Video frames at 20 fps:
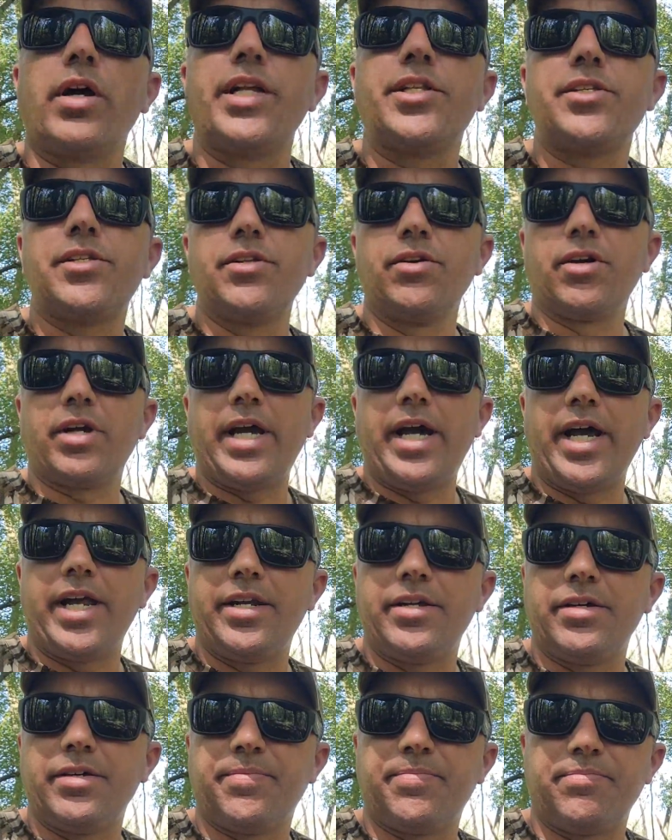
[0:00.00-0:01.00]
It's still
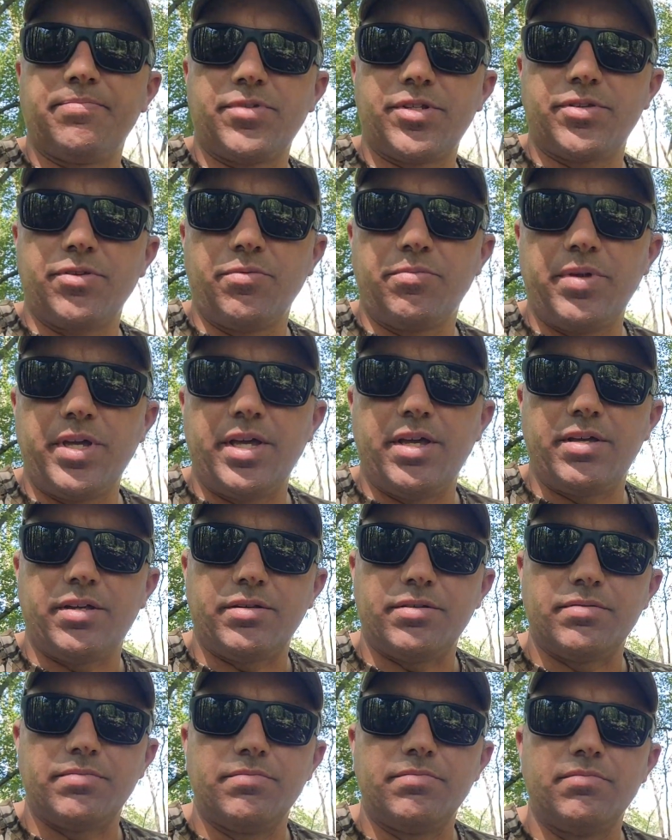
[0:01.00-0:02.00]
kind of soupy
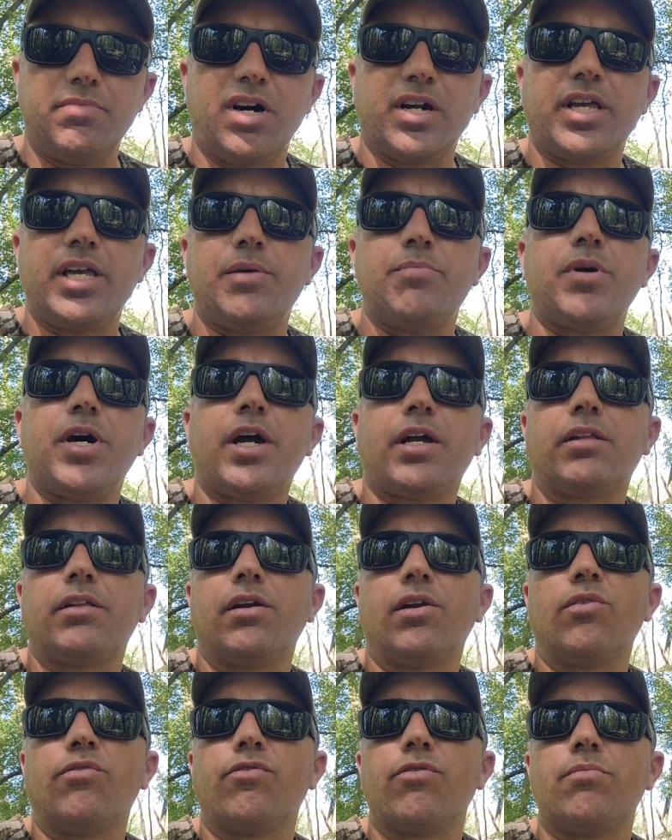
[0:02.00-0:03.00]
and mucky back
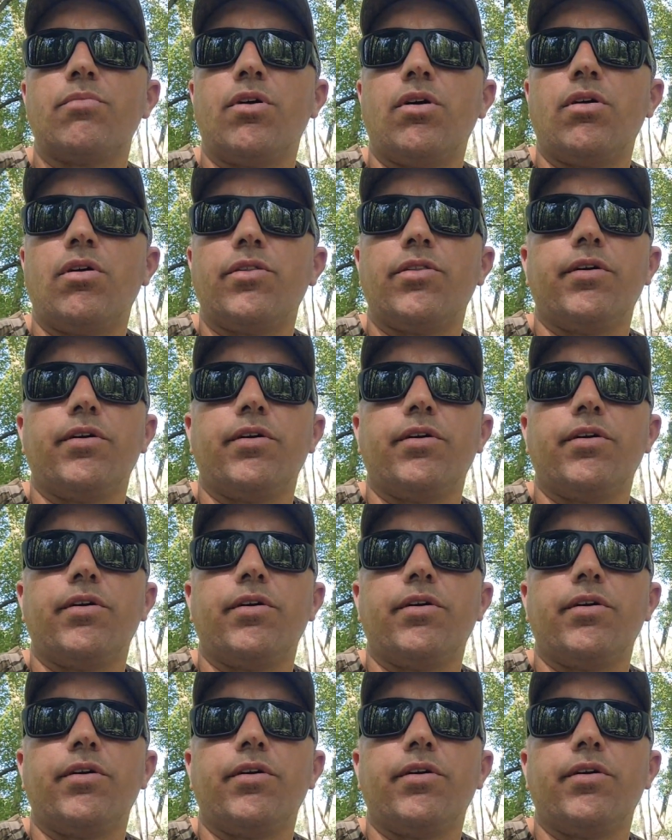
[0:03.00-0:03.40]
there from all